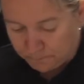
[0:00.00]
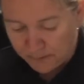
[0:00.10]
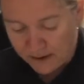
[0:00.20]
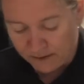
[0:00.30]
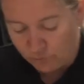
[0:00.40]

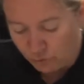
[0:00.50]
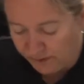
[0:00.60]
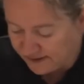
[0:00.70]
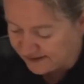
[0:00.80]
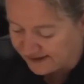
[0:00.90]
but it will be
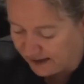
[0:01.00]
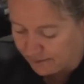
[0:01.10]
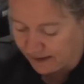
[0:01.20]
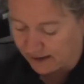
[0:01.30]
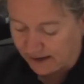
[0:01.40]
the same
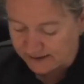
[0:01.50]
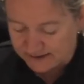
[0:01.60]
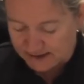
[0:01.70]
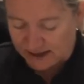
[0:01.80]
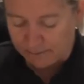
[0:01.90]
like
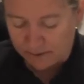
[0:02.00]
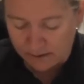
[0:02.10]
last time.